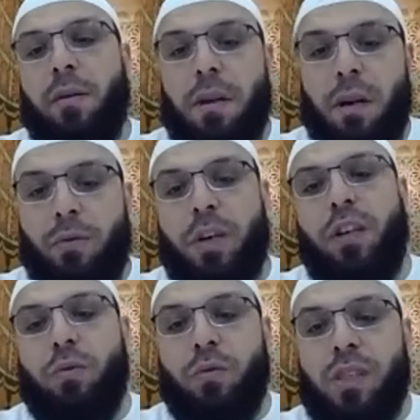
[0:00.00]
they are
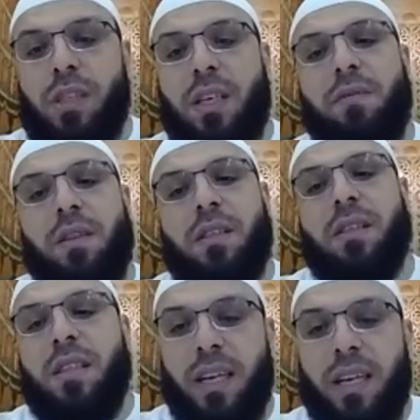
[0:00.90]
ready to receive
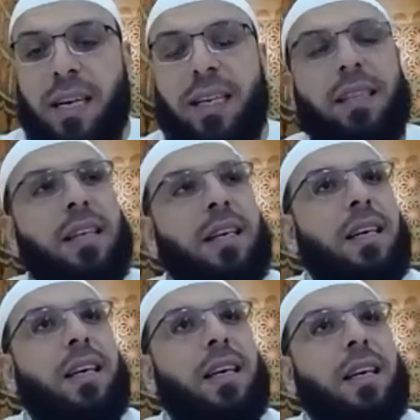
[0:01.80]
this. They got it.
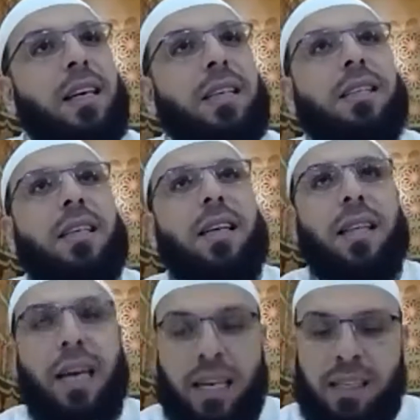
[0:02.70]
He
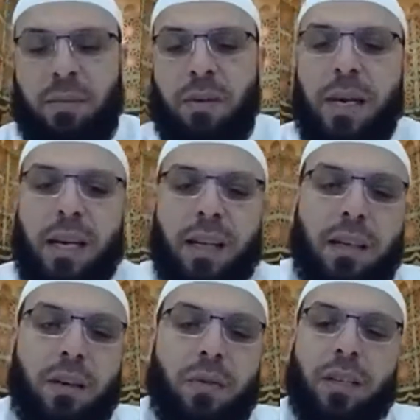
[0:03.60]
said, Anas ibn Malik, the
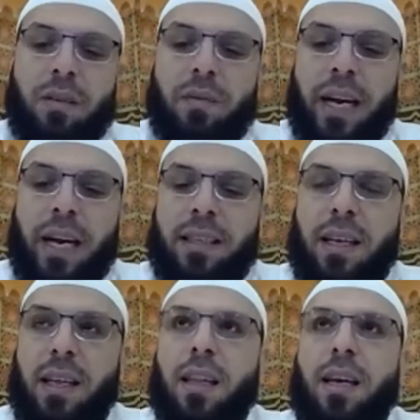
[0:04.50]
narrator of the
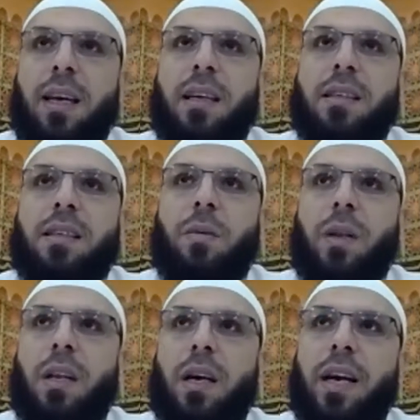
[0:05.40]
hadith, he said,
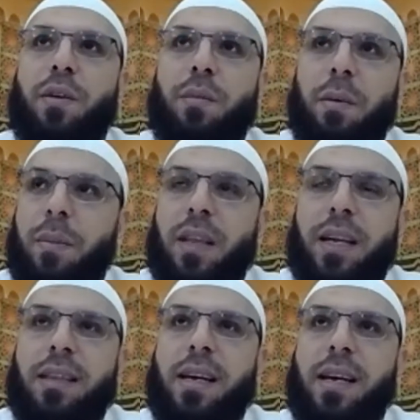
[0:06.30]
Wallahi, I remember
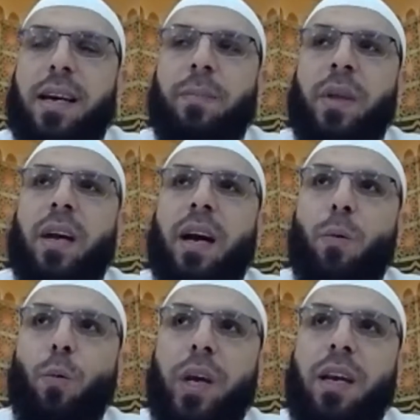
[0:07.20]
that day,
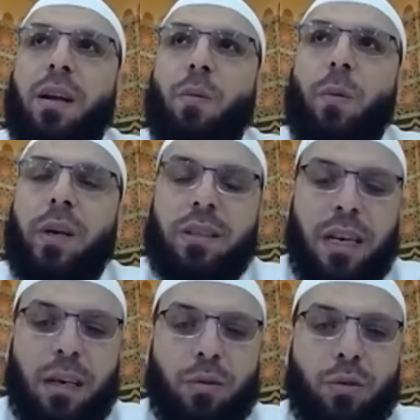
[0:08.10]
we went
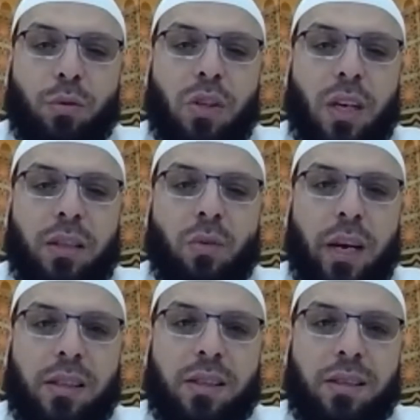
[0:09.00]
out to Salatul
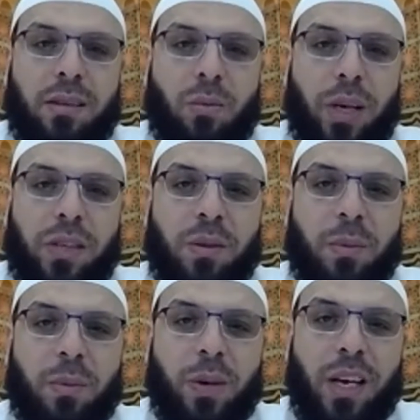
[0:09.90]
Asr, to Asr
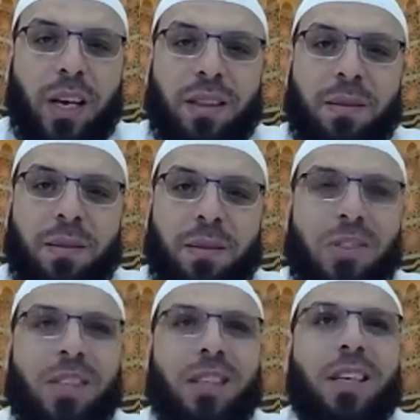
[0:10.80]
prayer in the masjid,